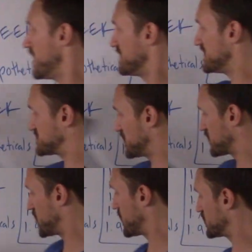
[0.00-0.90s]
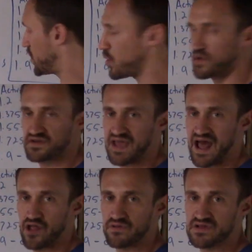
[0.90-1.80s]
they start going lower in
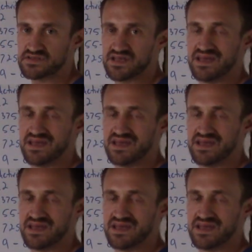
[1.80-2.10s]
calories,